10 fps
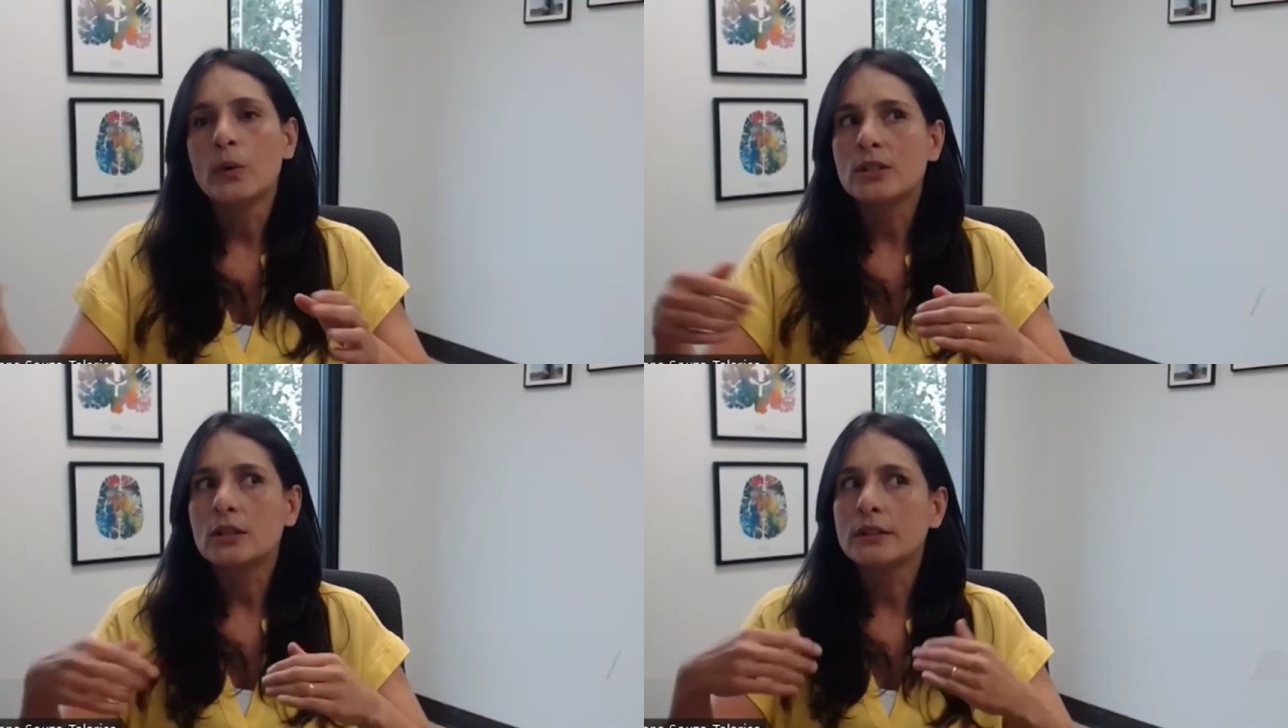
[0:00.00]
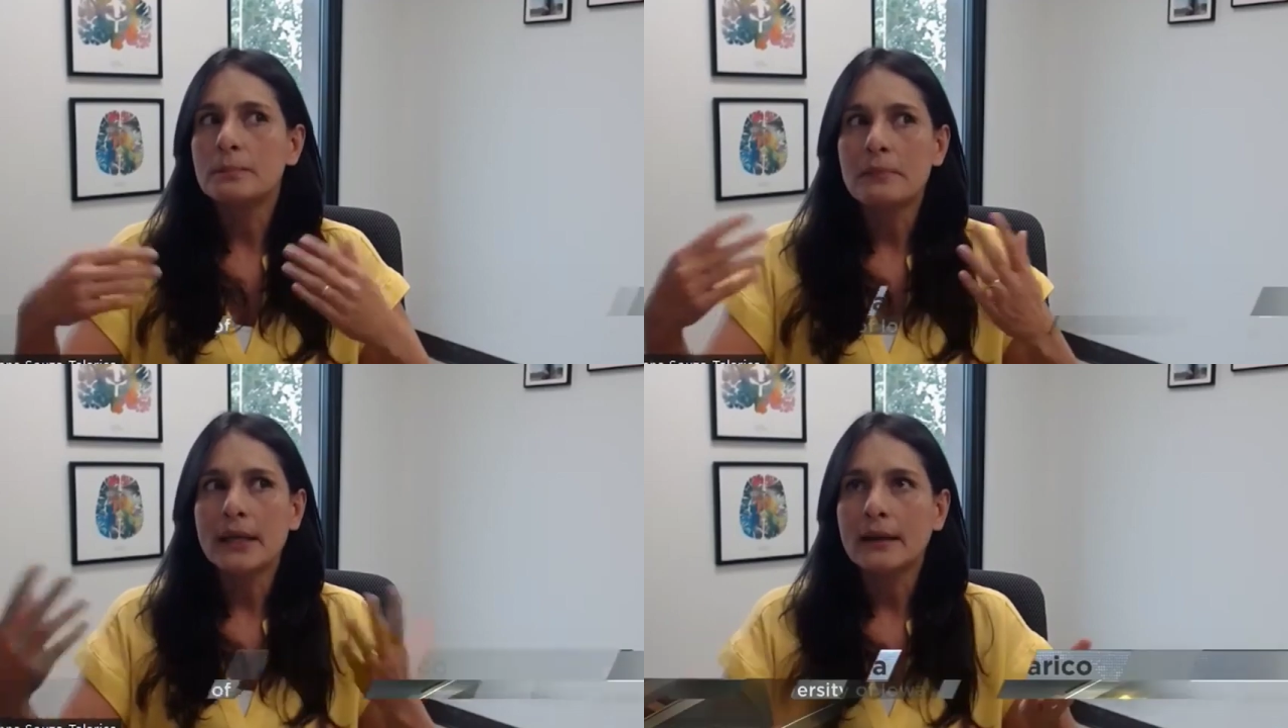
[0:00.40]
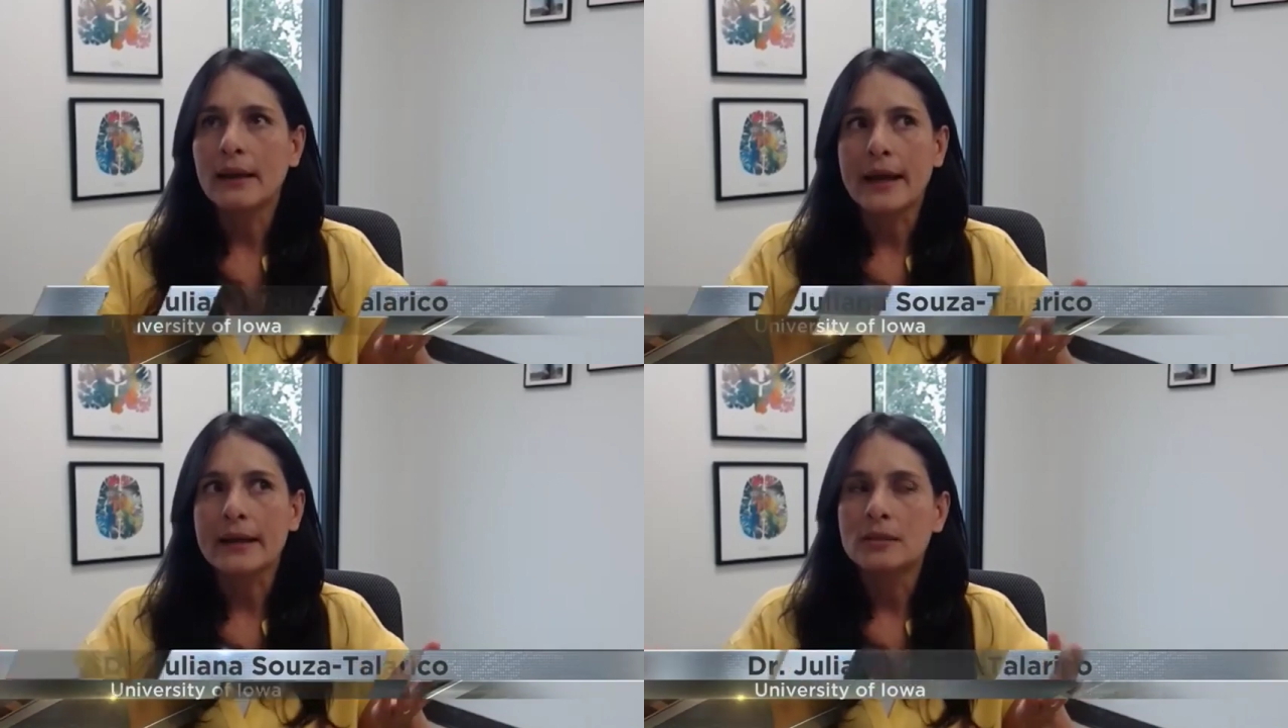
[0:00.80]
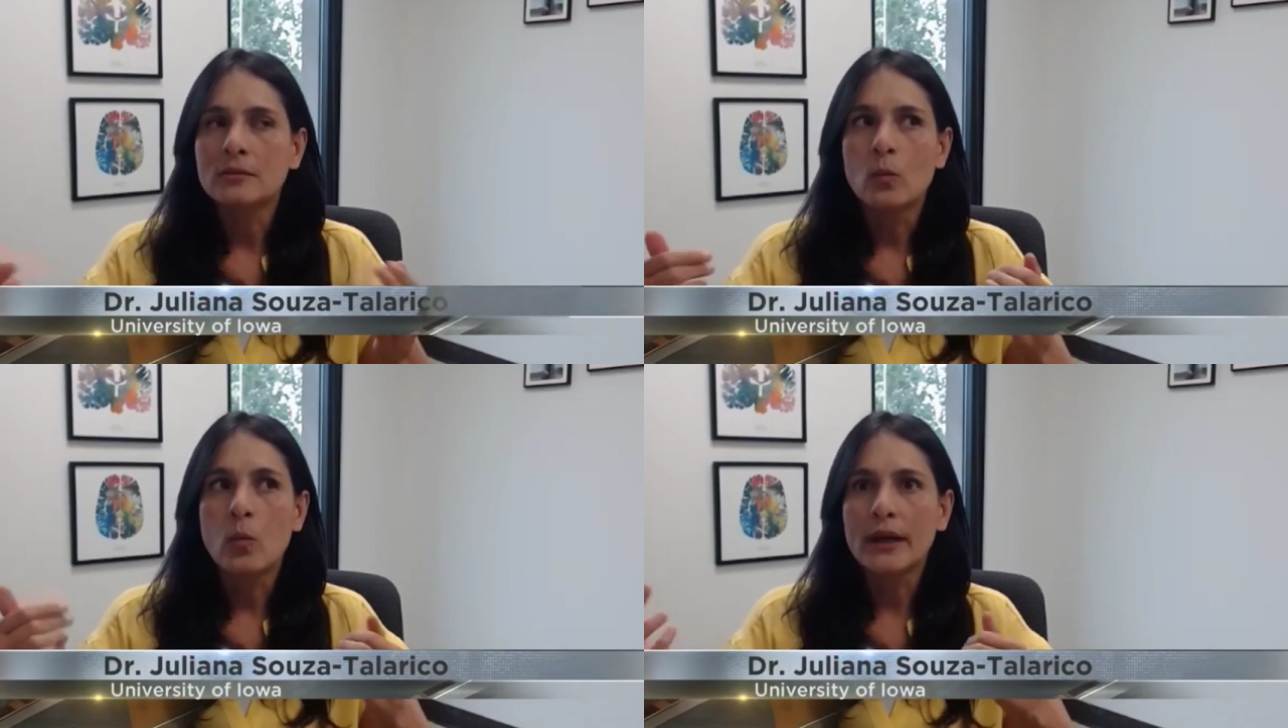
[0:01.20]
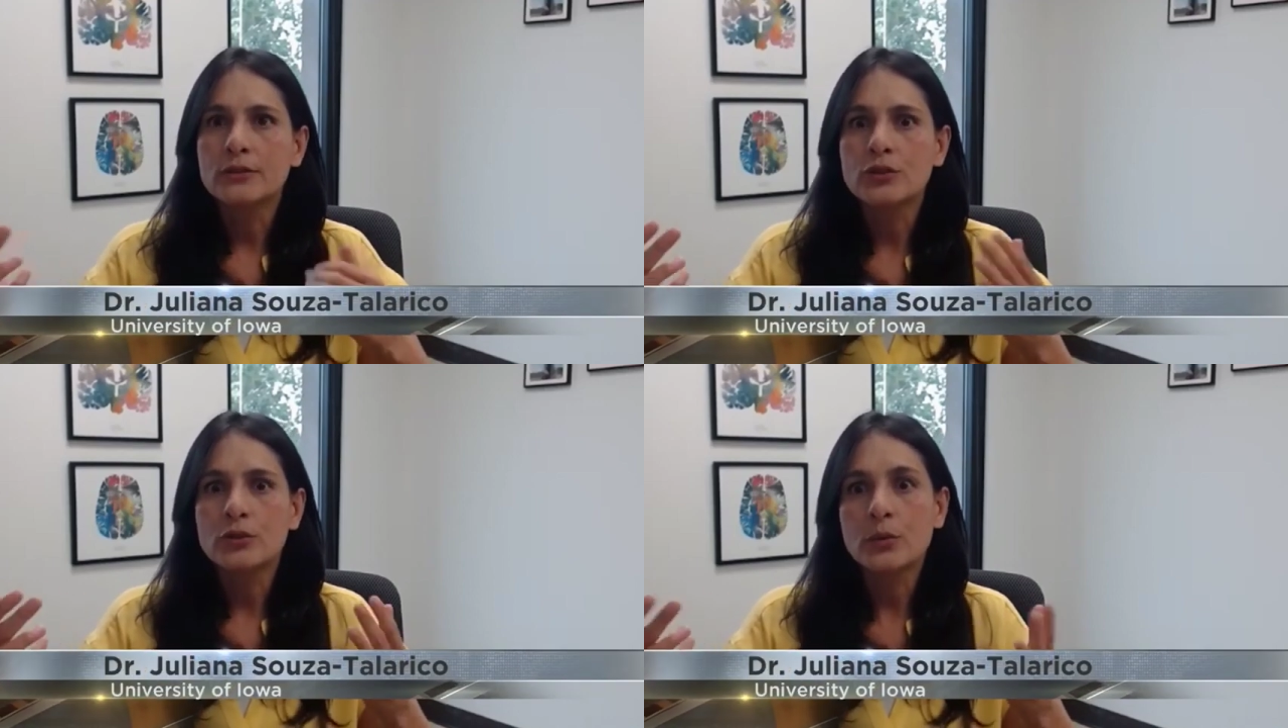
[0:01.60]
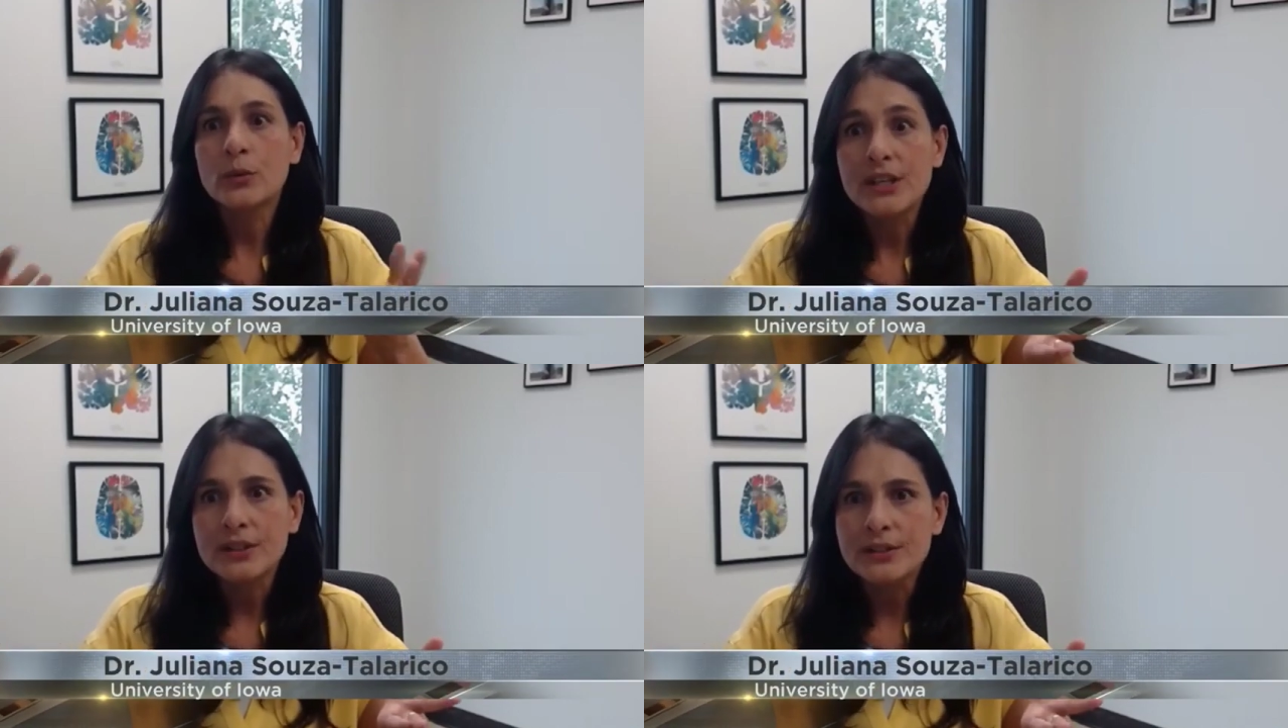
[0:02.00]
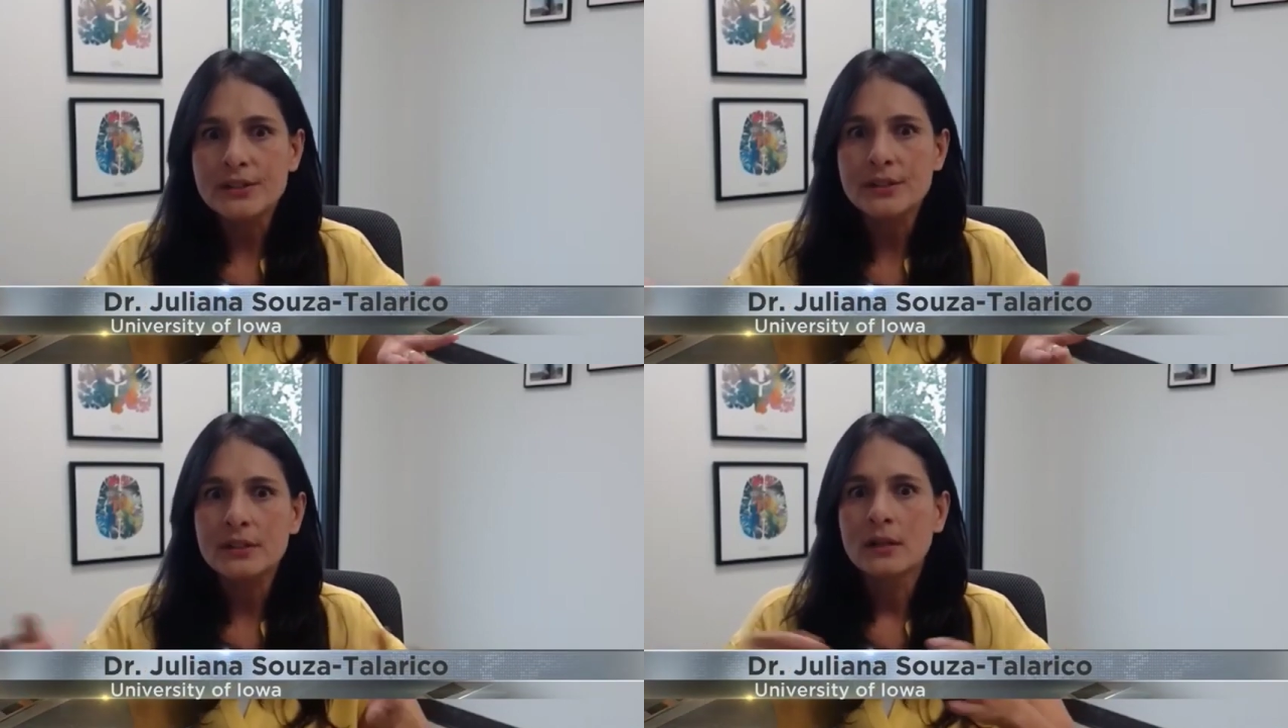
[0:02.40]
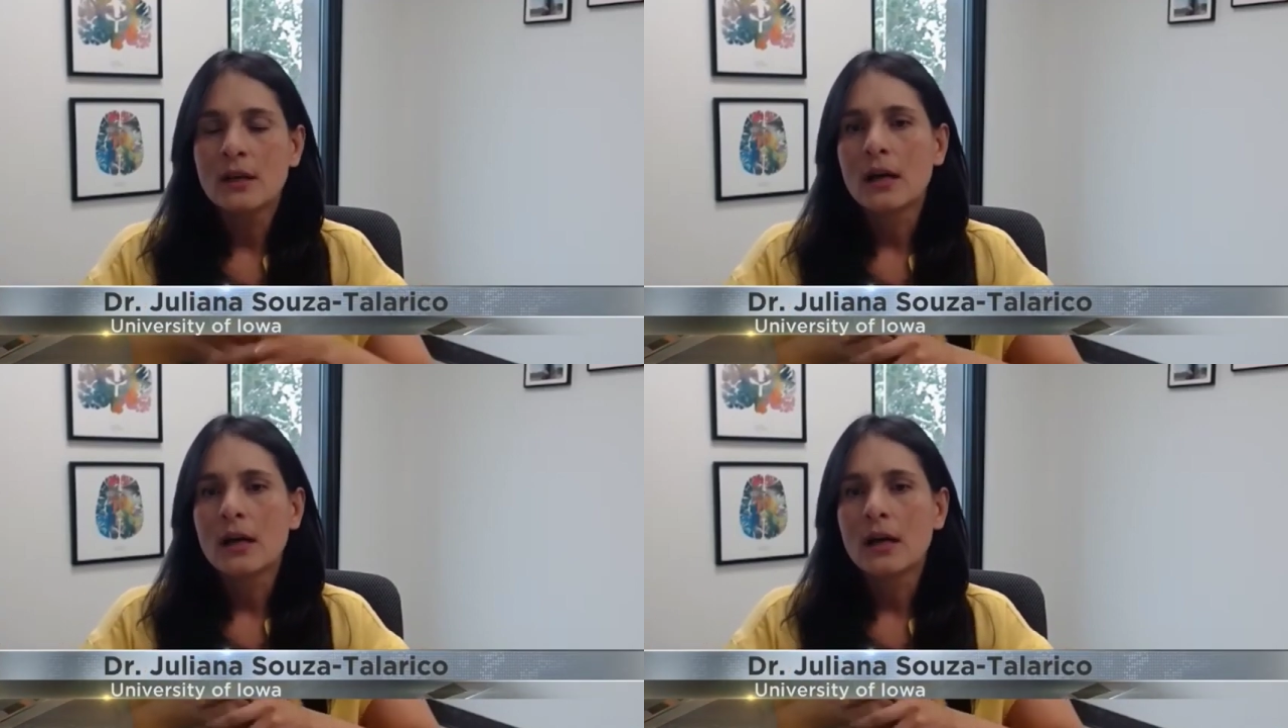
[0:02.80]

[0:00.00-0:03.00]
which could mean like one, two years